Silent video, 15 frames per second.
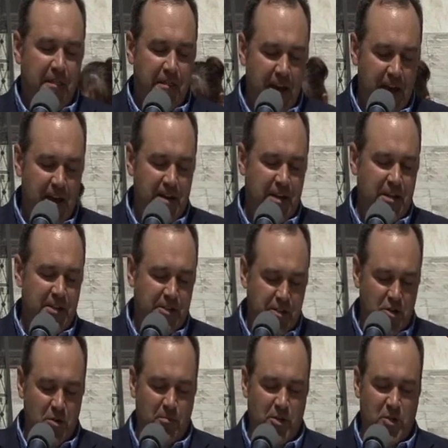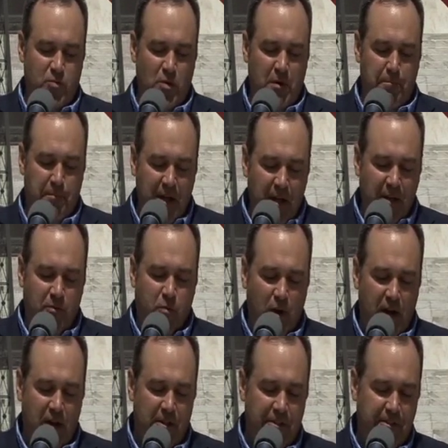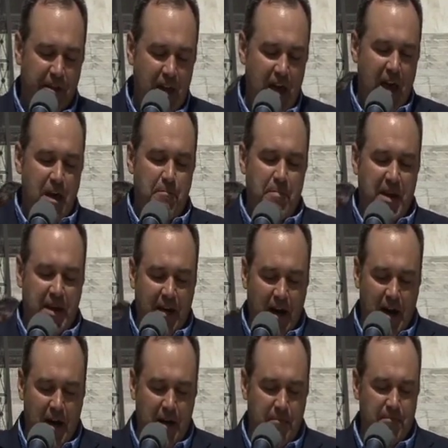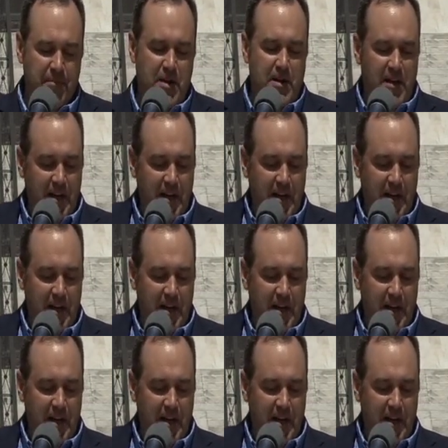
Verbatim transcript: Then consumers will build wealth and become